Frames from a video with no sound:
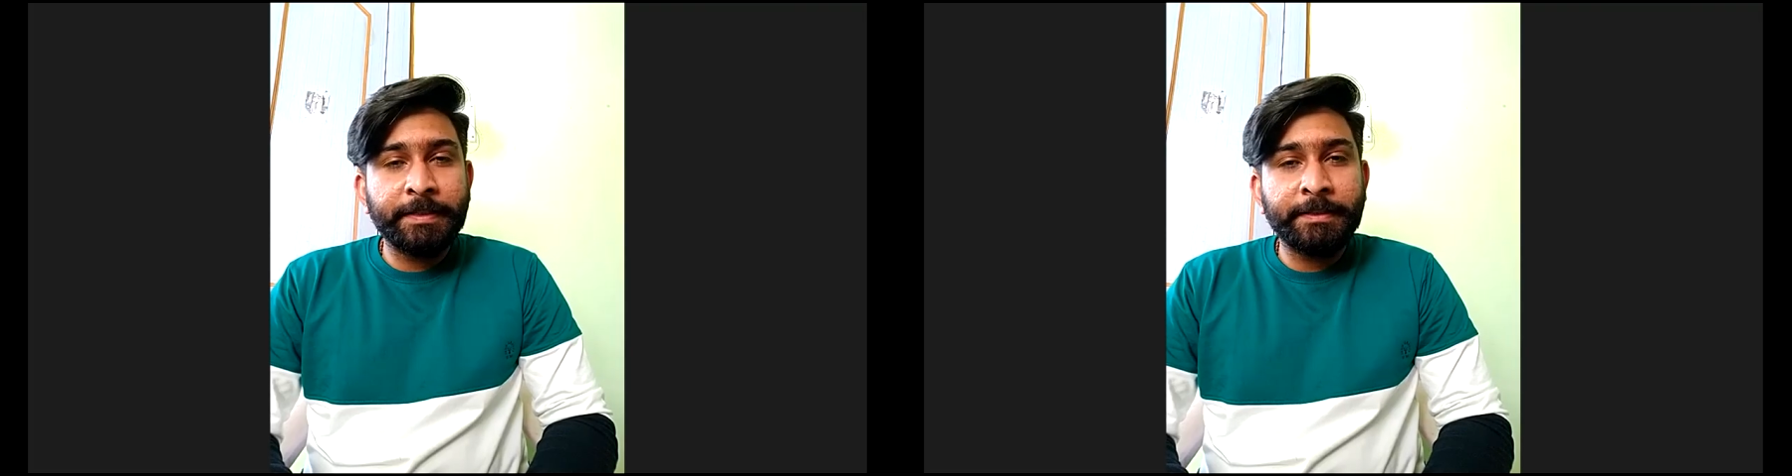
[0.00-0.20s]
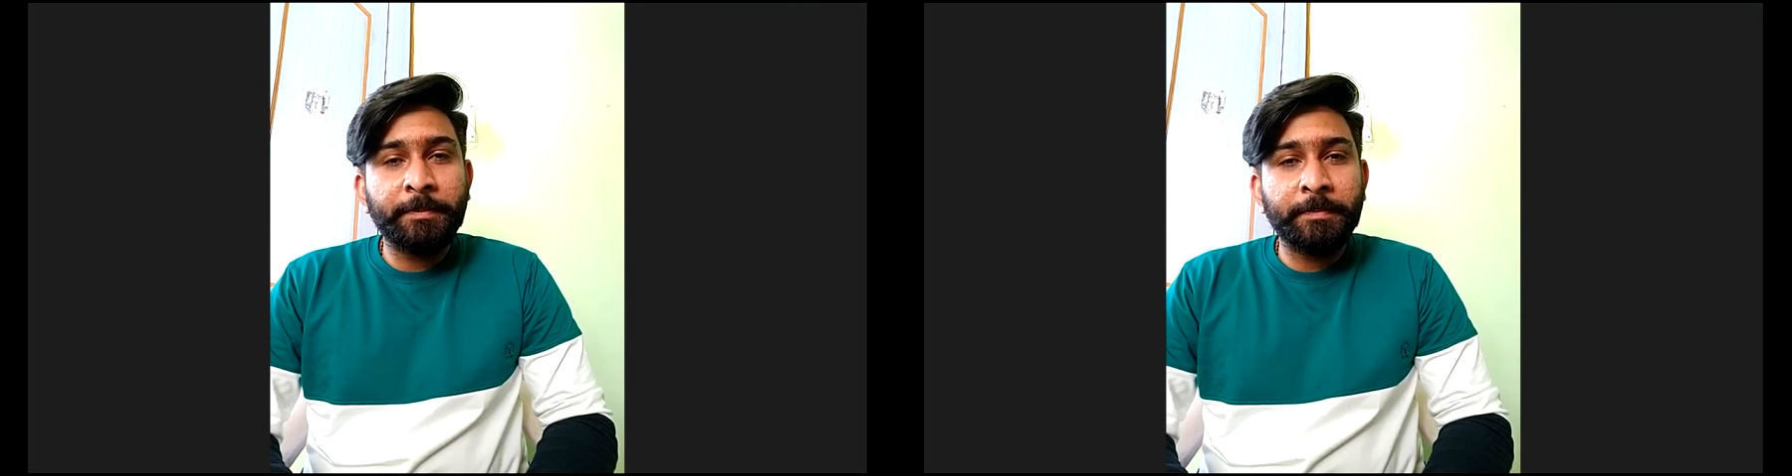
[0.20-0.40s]

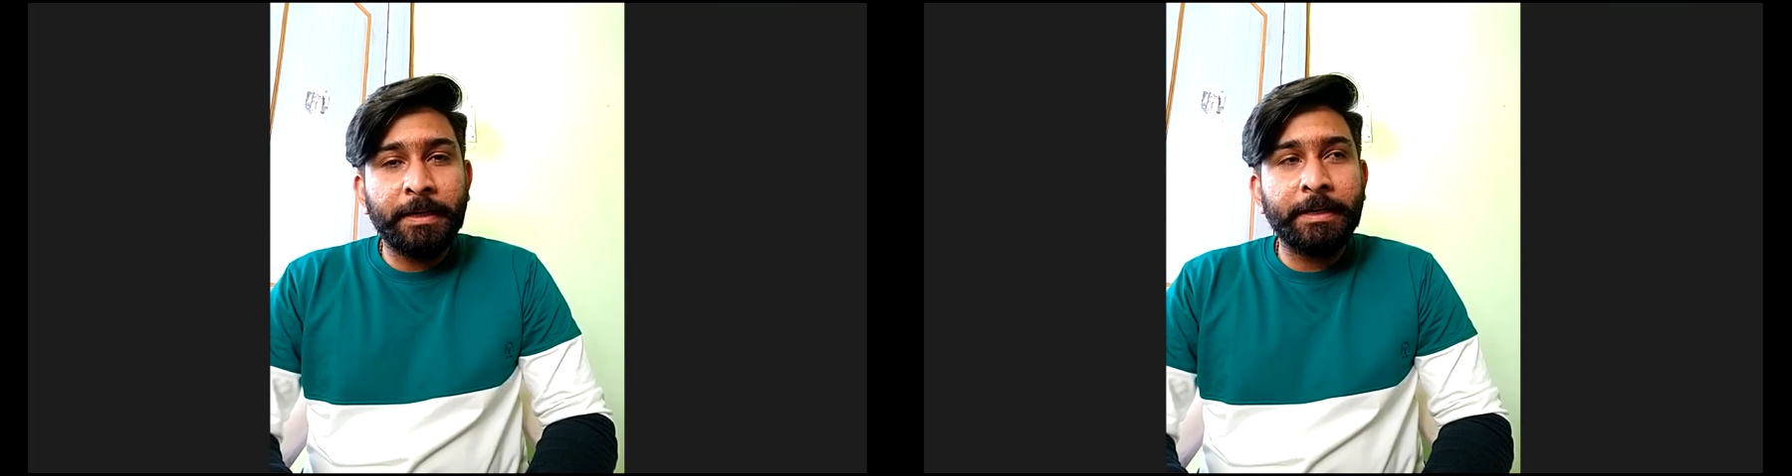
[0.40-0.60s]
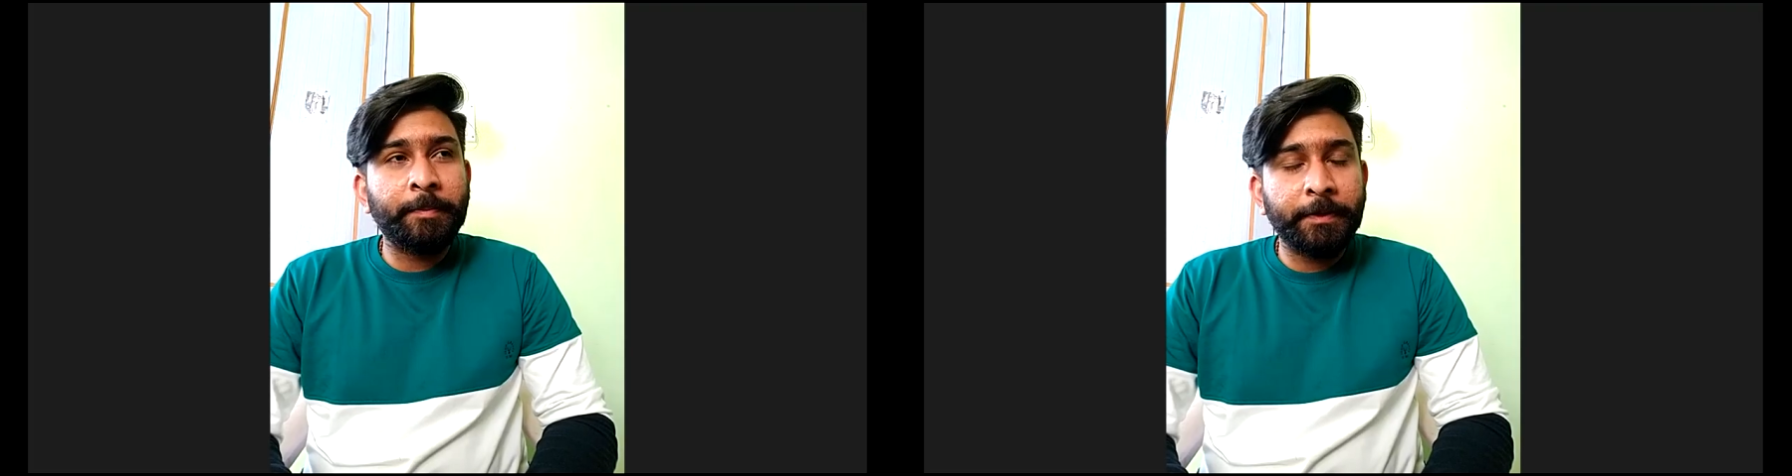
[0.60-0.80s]
exam,
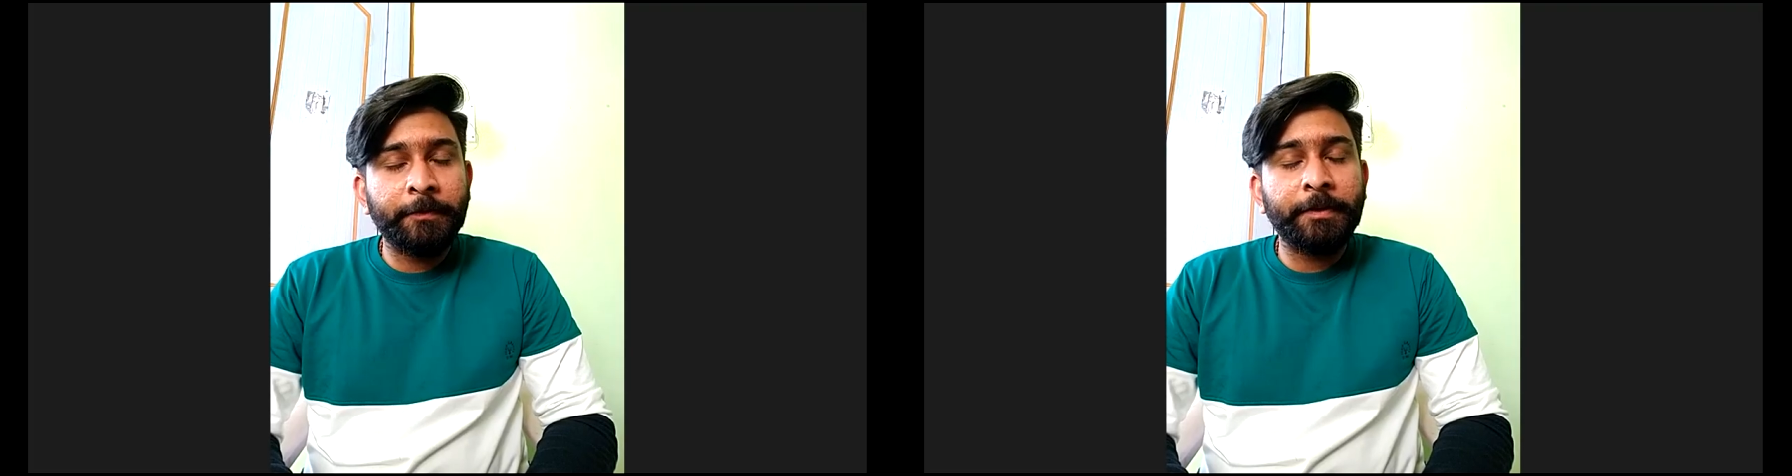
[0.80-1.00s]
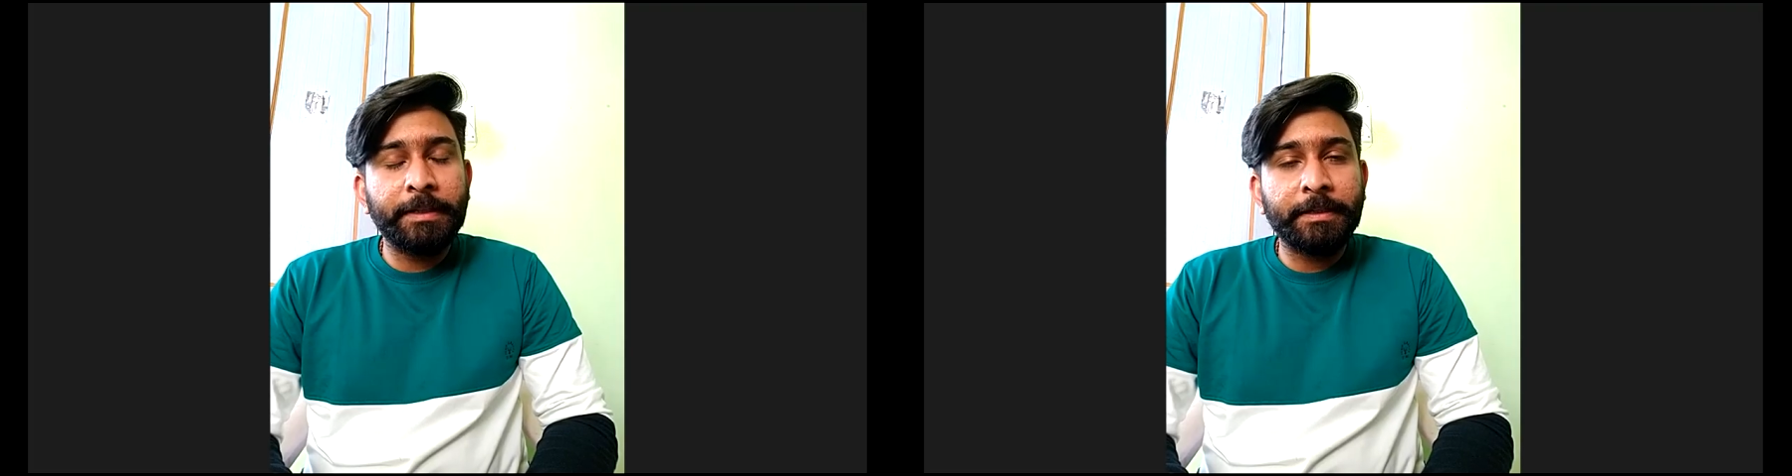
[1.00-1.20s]
I
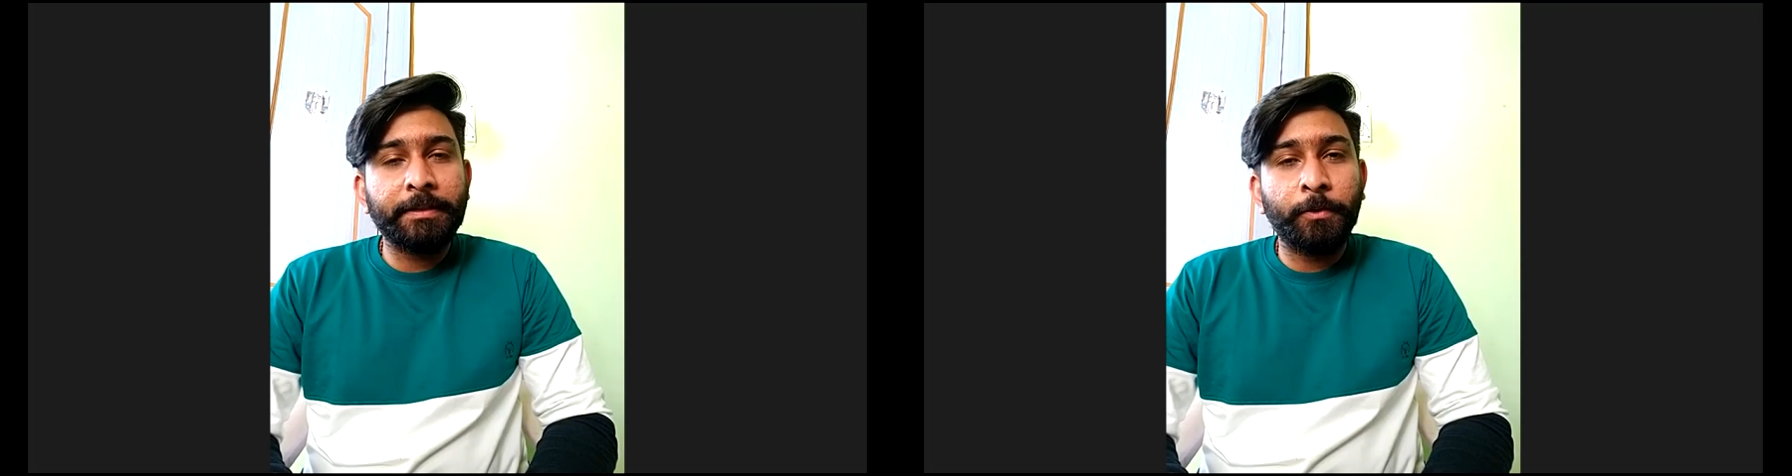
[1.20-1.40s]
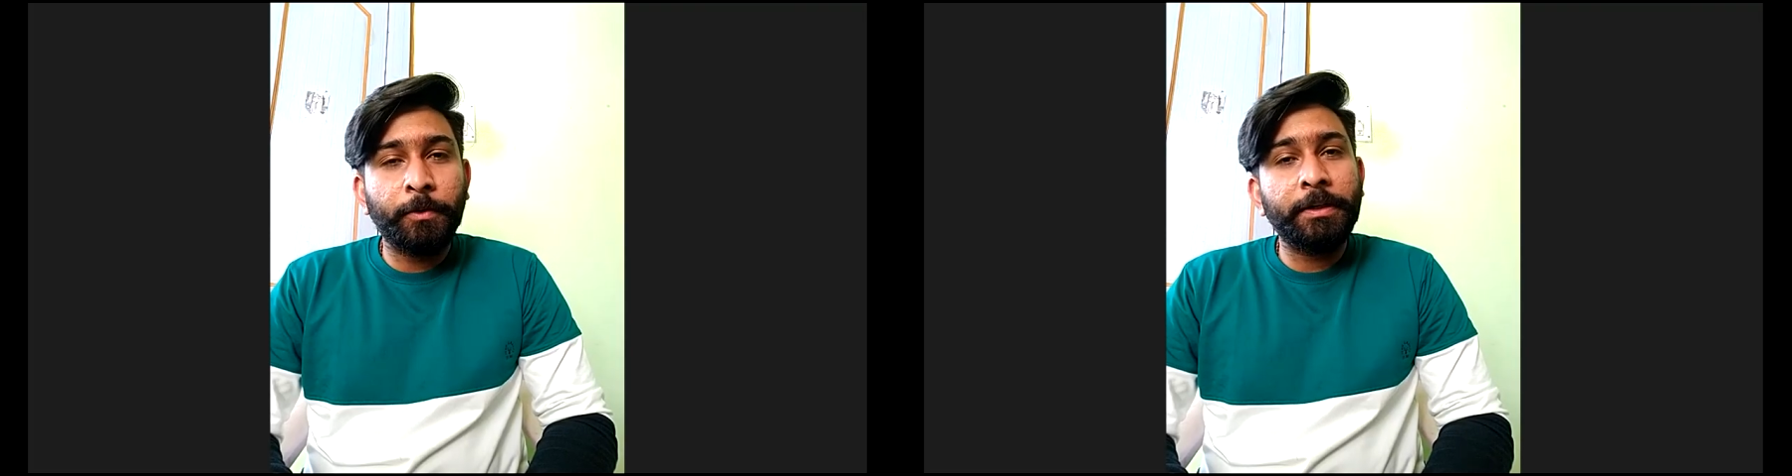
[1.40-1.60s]
prefer that
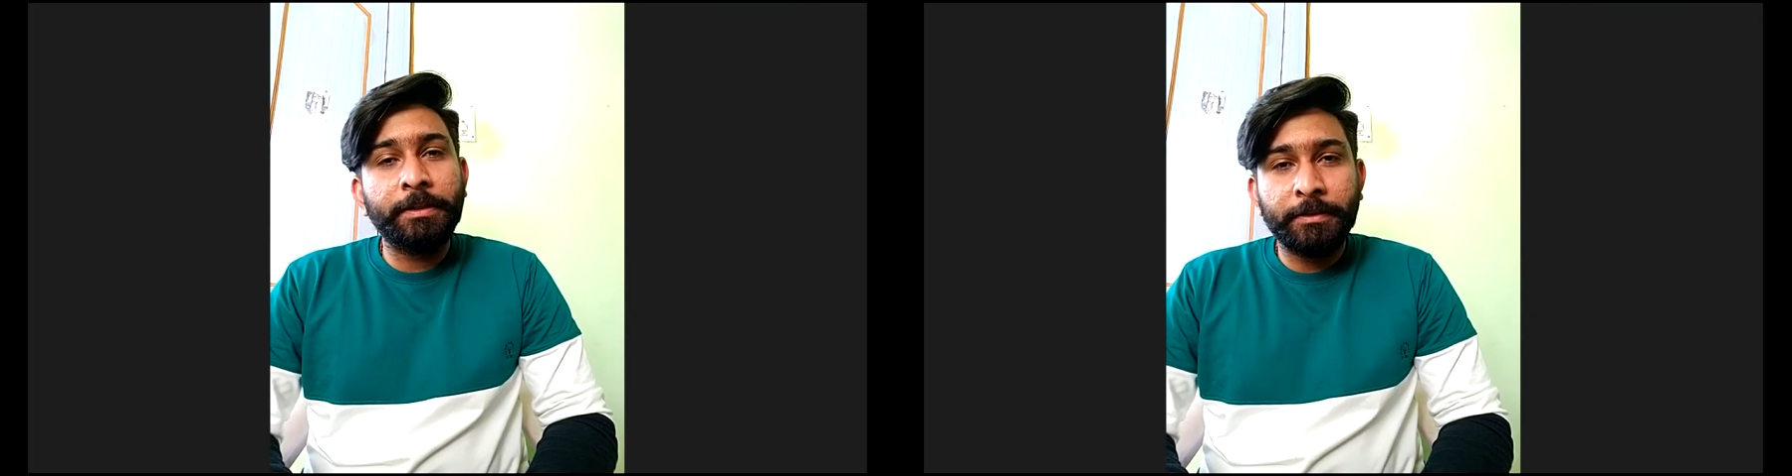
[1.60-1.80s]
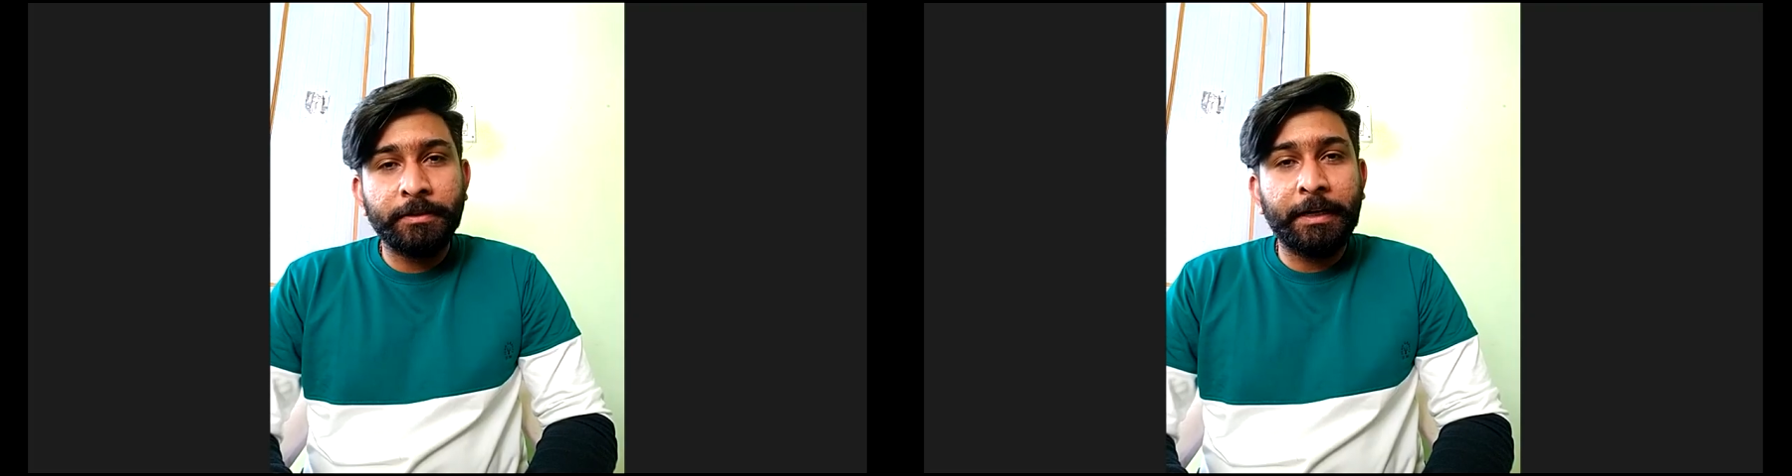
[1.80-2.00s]
over